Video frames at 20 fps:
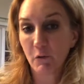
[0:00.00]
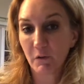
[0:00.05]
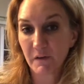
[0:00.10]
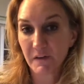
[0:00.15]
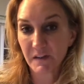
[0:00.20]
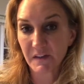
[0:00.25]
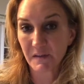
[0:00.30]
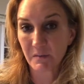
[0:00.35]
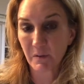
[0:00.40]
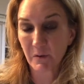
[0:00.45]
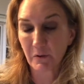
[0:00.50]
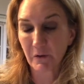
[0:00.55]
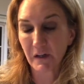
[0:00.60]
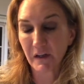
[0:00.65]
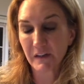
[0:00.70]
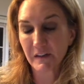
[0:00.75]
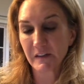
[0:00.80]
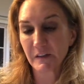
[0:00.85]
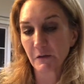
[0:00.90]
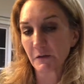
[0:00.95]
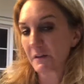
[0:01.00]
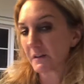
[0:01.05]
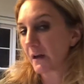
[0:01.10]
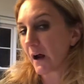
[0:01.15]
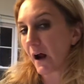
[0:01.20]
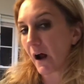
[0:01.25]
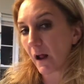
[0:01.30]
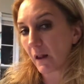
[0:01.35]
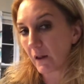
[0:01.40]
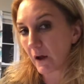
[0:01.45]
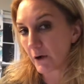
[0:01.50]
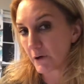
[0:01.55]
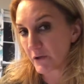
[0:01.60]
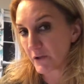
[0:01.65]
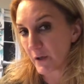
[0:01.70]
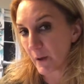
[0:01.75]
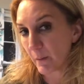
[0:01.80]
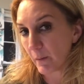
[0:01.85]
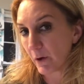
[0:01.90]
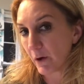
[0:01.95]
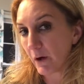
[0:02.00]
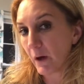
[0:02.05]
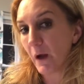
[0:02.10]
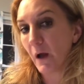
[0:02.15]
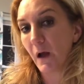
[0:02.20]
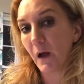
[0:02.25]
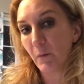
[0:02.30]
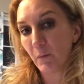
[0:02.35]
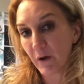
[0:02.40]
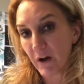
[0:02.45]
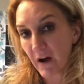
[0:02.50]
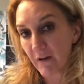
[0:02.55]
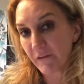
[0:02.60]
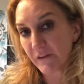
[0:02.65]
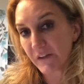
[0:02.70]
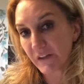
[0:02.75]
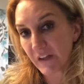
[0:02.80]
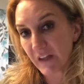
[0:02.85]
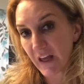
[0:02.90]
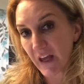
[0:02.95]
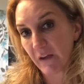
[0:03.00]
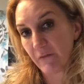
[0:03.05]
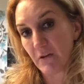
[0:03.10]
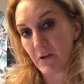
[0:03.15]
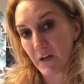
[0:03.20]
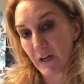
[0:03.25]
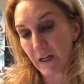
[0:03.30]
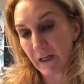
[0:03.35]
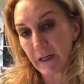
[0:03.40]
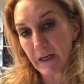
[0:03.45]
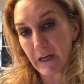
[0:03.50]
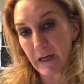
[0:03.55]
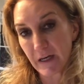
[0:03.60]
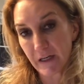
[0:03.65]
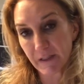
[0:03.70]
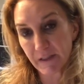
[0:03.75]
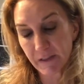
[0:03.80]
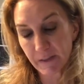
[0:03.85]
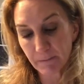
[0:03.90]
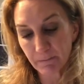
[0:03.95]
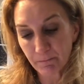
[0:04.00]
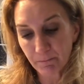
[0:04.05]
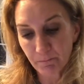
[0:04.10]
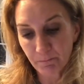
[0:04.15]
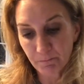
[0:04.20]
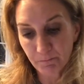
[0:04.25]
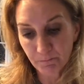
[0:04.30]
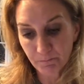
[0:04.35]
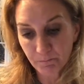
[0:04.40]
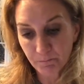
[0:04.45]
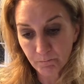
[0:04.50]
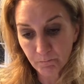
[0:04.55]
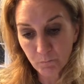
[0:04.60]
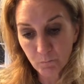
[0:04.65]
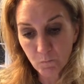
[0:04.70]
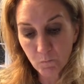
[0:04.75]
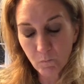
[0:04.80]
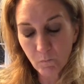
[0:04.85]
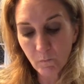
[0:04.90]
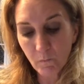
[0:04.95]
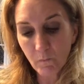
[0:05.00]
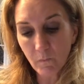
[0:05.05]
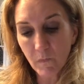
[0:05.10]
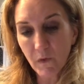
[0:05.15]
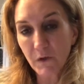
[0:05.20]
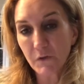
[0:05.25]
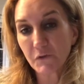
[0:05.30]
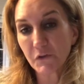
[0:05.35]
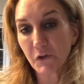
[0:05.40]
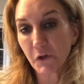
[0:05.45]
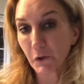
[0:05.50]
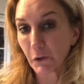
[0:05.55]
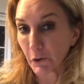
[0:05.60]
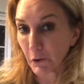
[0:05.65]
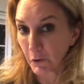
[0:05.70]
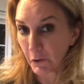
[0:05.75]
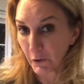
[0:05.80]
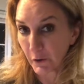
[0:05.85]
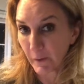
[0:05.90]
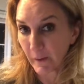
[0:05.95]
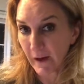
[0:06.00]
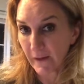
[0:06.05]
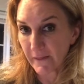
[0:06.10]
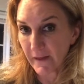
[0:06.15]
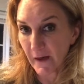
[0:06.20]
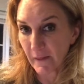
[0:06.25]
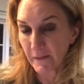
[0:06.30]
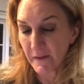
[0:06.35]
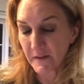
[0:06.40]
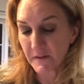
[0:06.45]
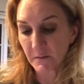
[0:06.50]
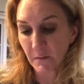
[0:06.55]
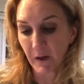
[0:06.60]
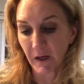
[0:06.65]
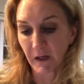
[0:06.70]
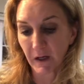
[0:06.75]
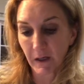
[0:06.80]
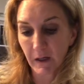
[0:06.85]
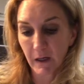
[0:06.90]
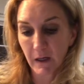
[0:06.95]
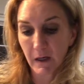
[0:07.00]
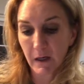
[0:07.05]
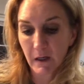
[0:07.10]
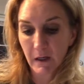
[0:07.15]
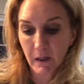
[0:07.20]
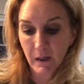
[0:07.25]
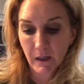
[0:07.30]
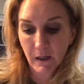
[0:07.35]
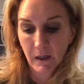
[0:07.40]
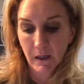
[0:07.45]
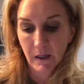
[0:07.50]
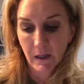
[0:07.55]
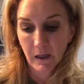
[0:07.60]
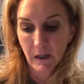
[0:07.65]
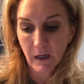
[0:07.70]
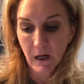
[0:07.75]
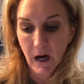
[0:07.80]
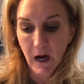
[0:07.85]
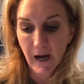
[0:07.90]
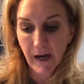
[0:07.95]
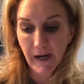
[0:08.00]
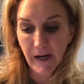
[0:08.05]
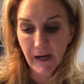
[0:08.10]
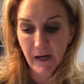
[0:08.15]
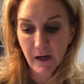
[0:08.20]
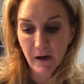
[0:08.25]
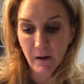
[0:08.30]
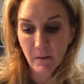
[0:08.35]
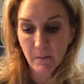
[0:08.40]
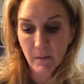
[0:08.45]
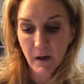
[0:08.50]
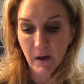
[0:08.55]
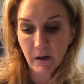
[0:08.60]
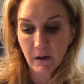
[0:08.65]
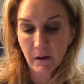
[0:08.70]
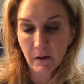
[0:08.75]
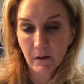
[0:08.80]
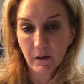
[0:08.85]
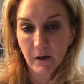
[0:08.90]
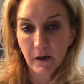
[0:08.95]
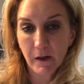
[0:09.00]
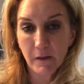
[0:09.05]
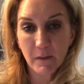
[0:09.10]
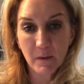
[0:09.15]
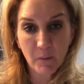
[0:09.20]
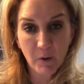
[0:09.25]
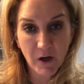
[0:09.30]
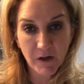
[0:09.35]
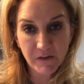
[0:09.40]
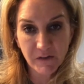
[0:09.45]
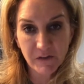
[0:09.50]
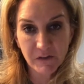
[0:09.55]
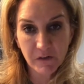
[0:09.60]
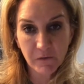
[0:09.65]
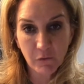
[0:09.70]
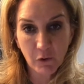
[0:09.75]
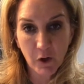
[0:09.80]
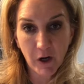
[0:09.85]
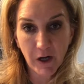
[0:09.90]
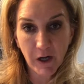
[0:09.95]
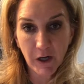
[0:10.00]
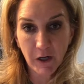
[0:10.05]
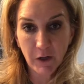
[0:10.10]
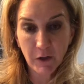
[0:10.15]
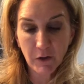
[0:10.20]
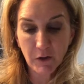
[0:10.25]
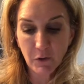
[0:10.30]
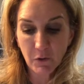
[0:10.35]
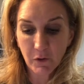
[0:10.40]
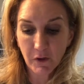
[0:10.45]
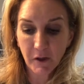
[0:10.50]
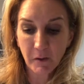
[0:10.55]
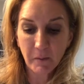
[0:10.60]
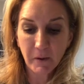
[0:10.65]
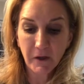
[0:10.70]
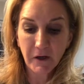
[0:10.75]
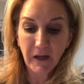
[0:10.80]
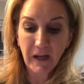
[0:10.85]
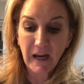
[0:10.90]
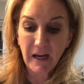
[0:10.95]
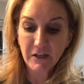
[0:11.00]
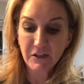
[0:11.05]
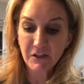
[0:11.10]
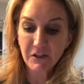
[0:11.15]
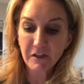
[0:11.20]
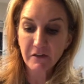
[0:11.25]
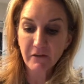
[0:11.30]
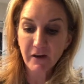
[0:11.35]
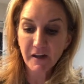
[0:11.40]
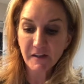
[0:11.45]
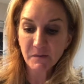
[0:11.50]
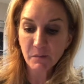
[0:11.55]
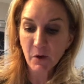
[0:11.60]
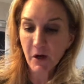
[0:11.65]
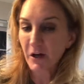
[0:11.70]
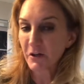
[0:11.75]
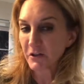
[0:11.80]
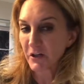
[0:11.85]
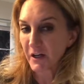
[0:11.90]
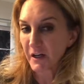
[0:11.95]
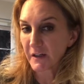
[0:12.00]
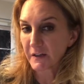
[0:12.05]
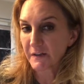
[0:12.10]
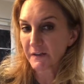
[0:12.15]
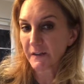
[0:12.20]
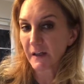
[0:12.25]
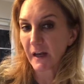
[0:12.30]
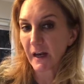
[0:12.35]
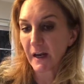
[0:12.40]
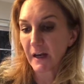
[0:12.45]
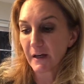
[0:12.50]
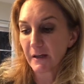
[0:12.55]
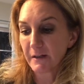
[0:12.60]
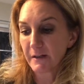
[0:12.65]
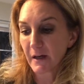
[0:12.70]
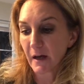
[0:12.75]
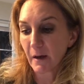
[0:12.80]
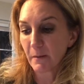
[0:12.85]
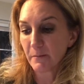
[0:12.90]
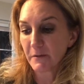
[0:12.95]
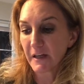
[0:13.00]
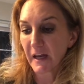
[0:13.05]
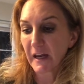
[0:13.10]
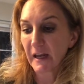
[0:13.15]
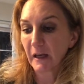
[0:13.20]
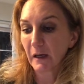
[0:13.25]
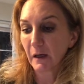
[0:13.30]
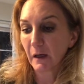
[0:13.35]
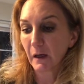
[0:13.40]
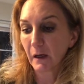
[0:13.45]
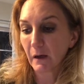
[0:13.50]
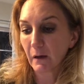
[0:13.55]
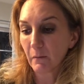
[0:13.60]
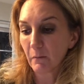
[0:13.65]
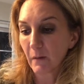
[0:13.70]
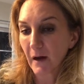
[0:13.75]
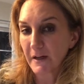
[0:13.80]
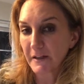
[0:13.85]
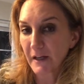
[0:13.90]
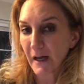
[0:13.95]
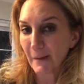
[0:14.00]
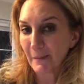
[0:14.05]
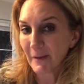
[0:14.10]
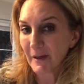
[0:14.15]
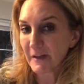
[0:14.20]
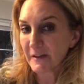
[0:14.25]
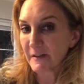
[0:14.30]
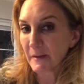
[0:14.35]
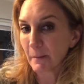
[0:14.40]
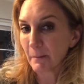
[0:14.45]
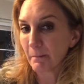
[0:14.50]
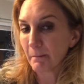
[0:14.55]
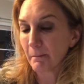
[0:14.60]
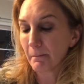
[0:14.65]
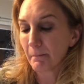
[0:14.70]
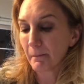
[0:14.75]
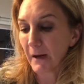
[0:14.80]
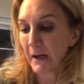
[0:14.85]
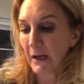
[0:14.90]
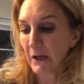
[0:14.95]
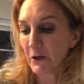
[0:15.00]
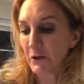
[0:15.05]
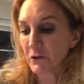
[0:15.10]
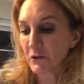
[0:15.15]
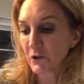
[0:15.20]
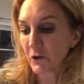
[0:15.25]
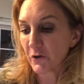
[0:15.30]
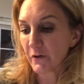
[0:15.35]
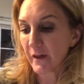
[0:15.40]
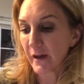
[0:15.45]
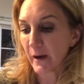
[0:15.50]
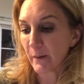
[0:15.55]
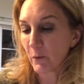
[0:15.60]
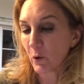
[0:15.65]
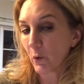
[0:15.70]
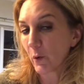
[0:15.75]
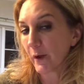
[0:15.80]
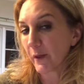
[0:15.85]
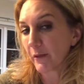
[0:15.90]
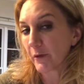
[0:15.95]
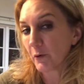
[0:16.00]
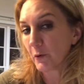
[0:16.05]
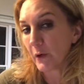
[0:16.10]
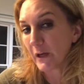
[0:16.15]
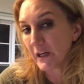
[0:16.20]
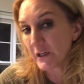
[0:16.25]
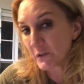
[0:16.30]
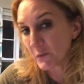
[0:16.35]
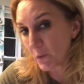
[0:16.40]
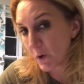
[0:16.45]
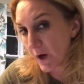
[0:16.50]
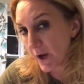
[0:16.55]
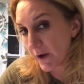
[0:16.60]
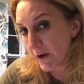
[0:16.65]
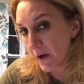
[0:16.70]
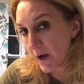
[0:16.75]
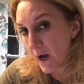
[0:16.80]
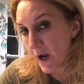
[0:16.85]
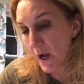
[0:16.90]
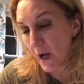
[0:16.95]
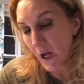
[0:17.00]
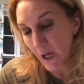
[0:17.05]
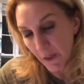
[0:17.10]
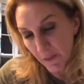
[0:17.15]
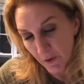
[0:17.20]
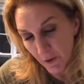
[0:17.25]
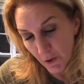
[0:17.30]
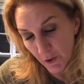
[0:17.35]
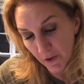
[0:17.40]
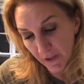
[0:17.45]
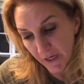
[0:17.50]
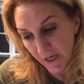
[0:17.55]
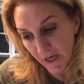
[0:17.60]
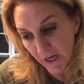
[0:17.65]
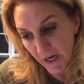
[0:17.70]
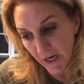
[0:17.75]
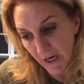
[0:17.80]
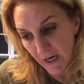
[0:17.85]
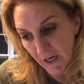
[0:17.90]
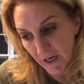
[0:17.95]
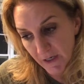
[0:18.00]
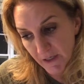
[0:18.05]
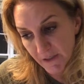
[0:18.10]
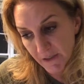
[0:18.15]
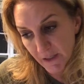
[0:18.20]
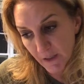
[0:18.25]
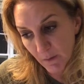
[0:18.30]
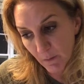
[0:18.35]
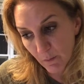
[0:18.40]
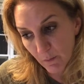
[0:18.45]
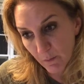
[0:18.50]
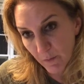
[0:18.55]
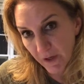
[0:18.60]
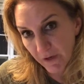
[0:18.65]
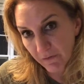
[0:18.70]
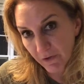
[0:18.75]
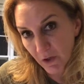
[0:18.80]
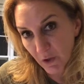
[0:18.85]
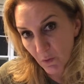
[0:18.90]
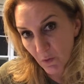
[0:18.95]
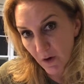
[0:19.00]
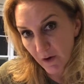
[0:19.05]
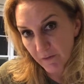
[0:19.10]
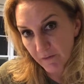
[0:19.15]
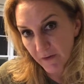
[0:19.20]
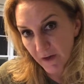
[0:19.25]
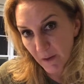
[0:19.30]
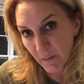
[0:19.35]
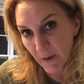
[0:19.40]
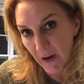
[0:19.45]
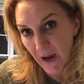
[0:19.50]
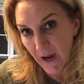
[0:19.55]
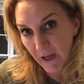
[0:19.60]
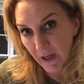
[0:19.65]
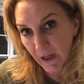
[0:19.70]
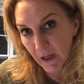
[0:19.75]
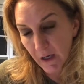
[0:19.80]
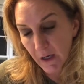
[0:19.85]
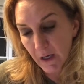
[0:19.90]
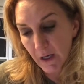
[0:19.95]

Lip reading: with disabilities. So it's not a large number, but obviously they have unique needs. So you're going to learn about that this week. I am in the process of grading your communication device projects, and I'm taking my time because I'm making sure that I'm going through each one thoroughly and giving you all feedback